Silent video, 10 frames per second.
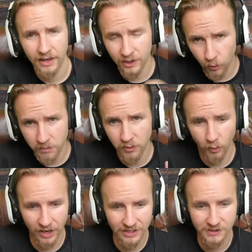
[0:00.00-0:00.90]

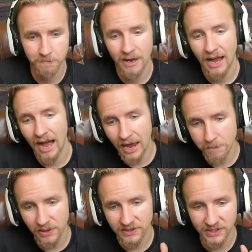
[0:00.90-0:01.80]
Equipment-wise, I
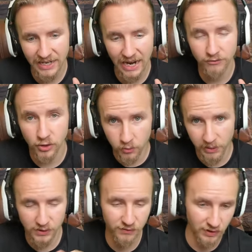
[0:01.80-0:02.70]
personally have two
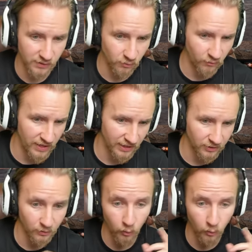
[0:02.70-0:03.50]
builds for this vehicle.